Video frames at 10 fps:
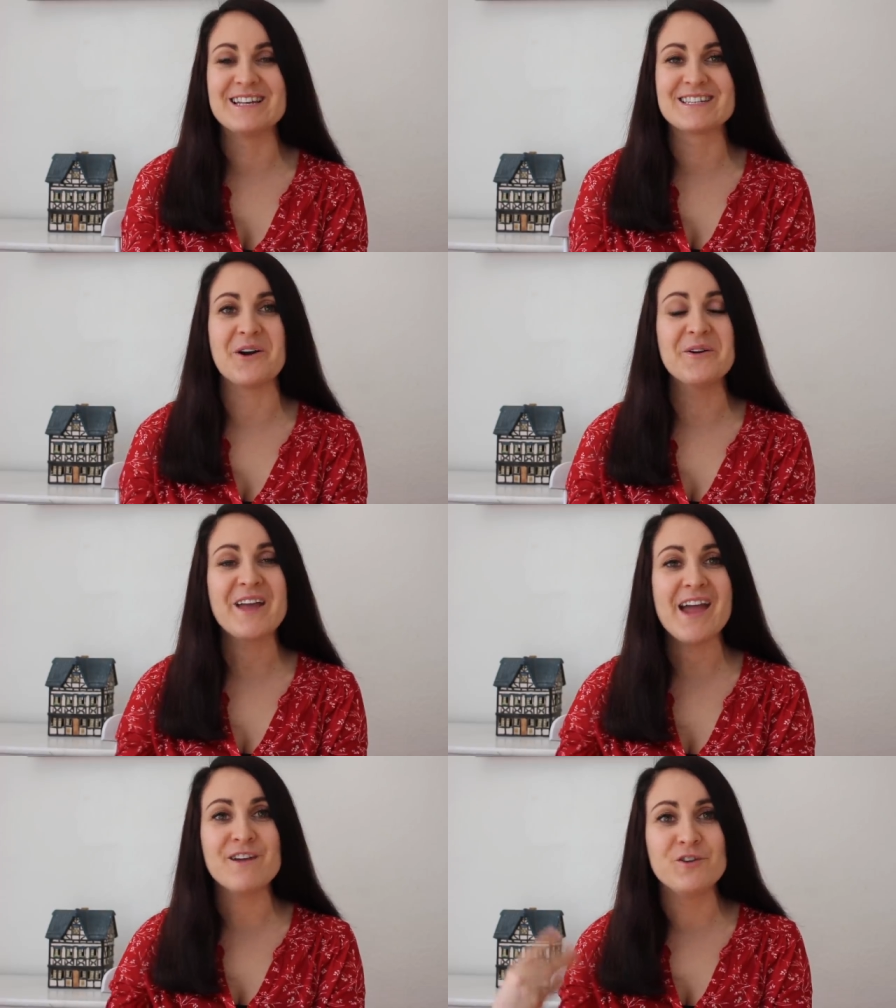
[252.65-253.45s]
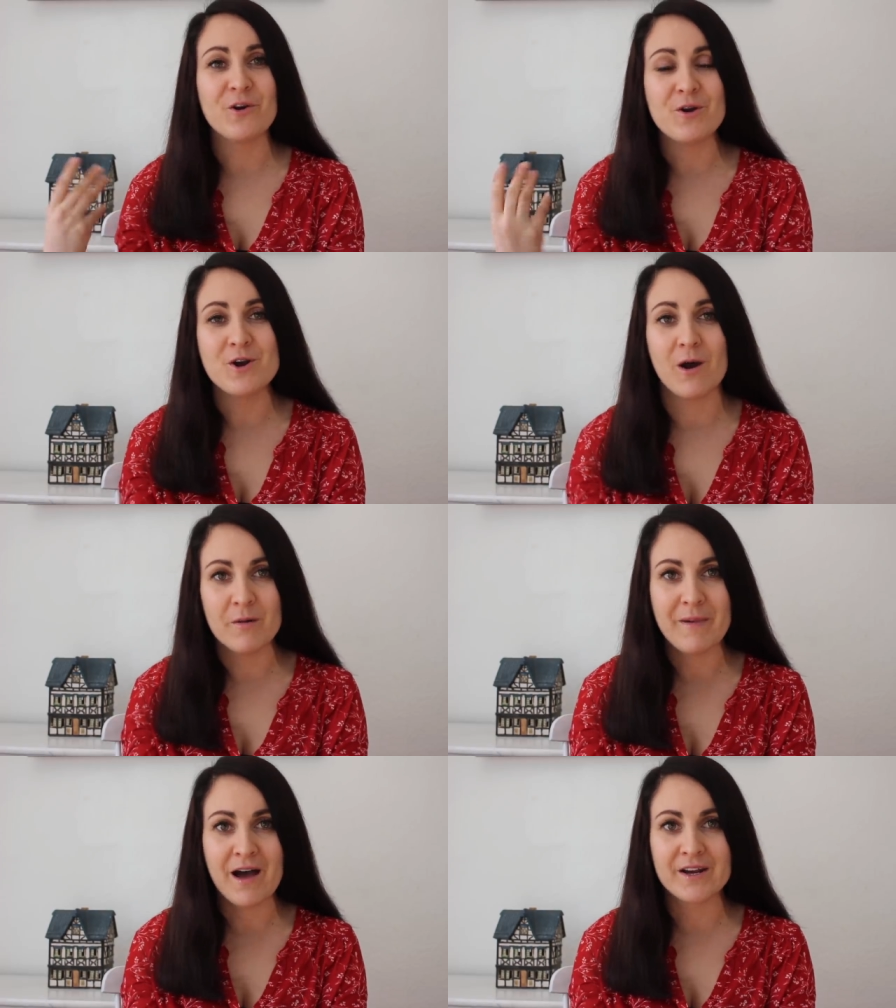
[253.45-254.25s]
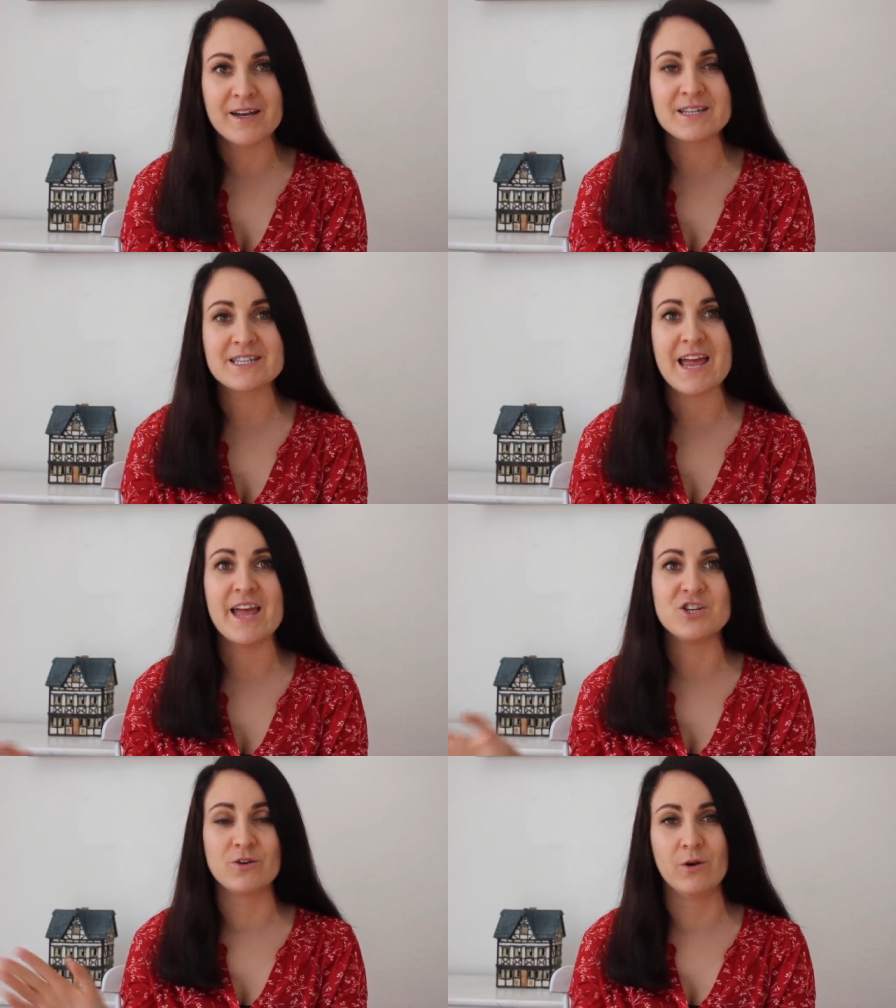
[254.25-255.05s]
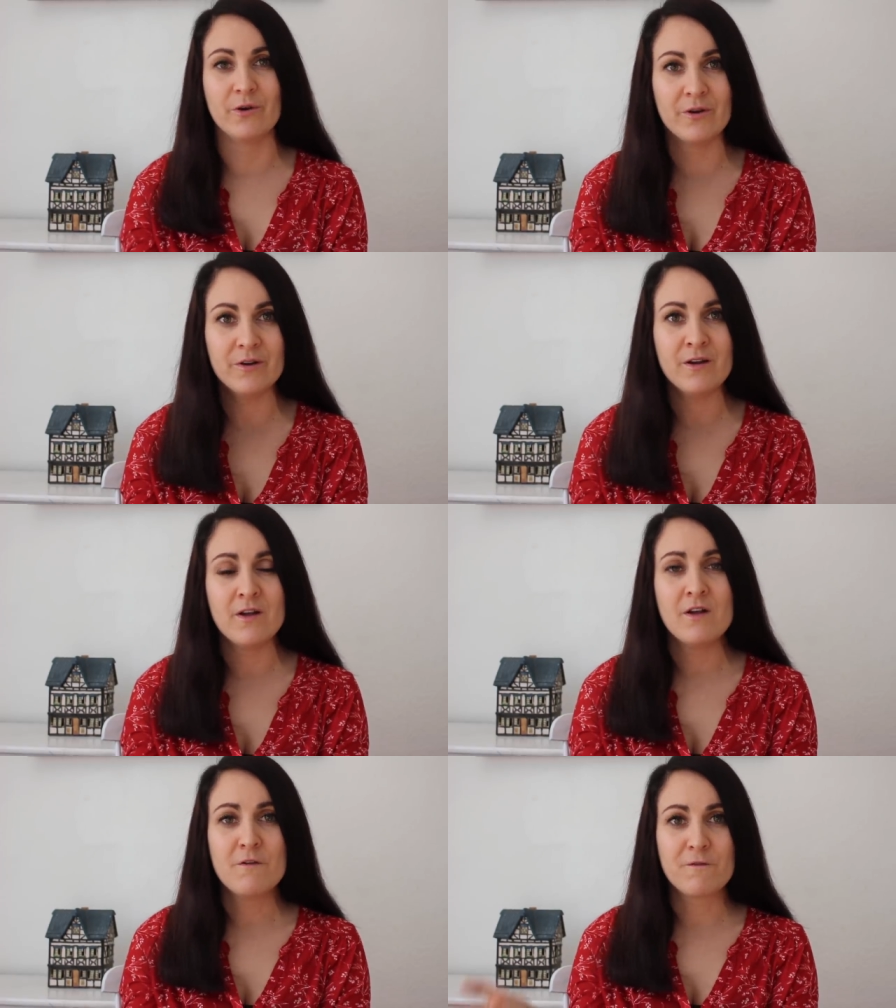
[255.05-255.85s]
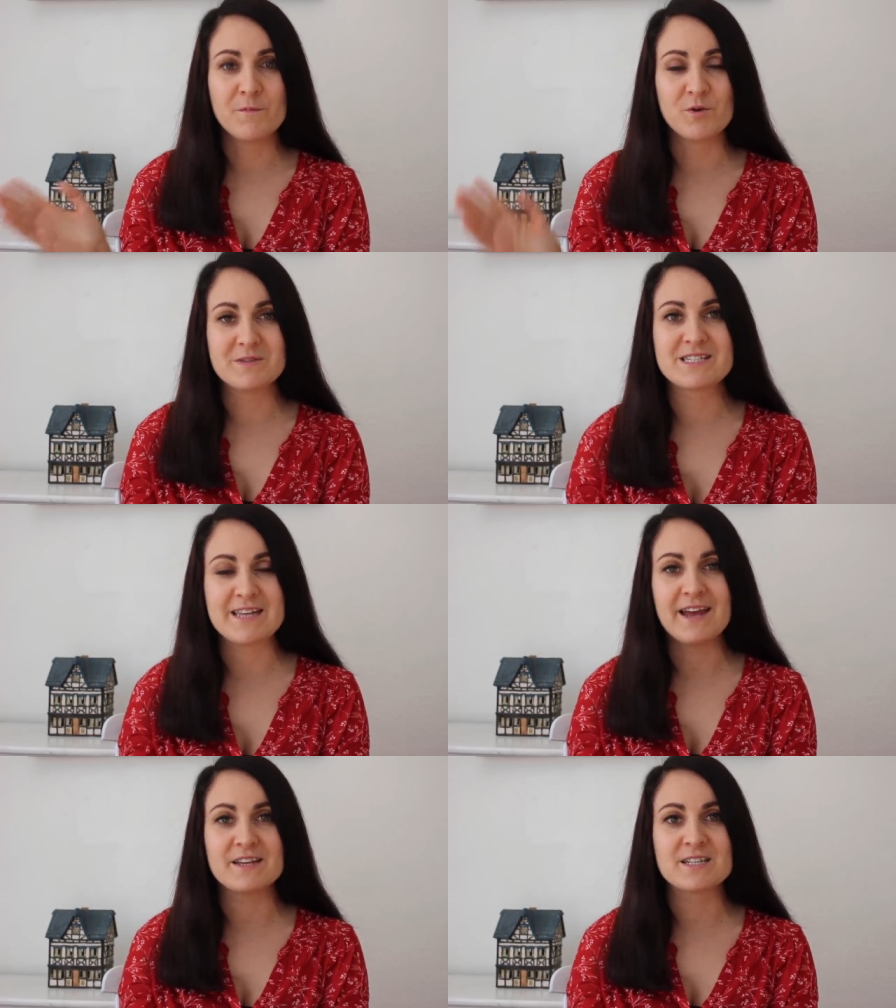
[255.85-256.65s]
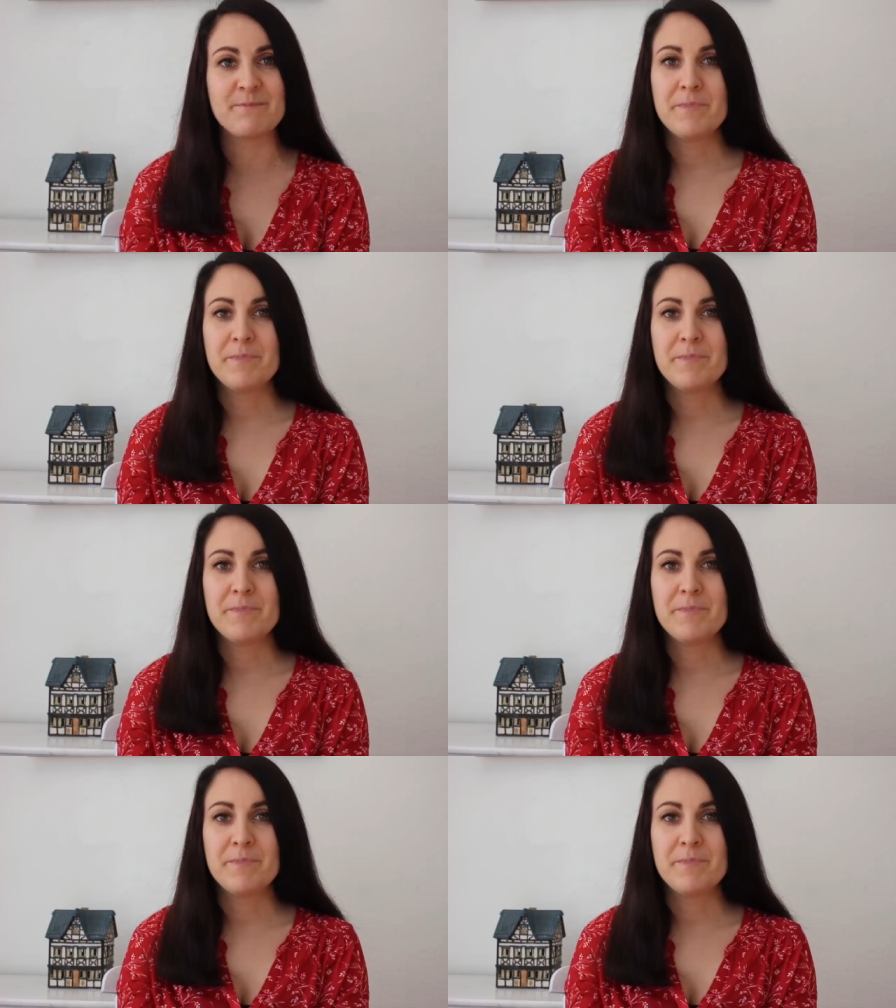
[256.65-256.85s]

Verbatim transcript: It's okay if you don't know about it and you learn from your mistakes,